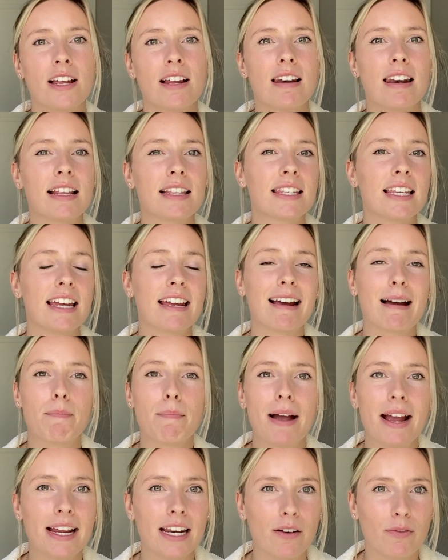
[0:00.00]
let's say you get
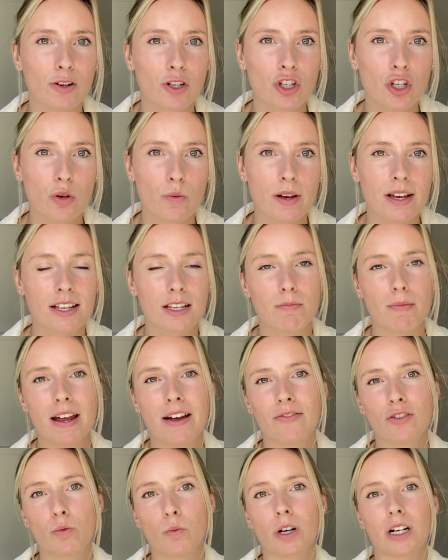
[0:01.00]
paid every 2 weeks, you may
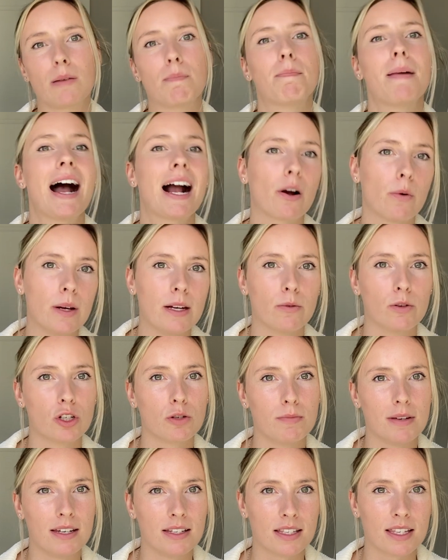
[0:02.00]
have to work a back week, which
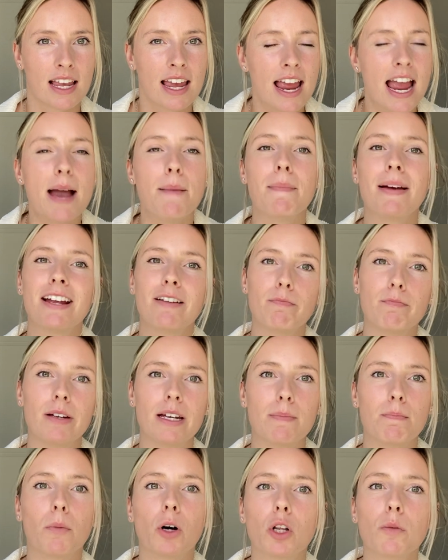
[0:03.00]
means it may even be
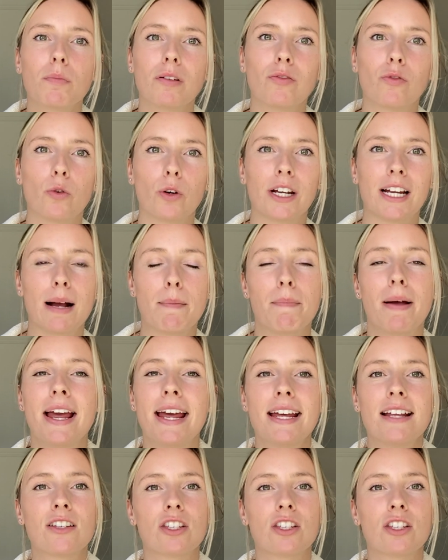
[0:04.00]
a month before you get paid.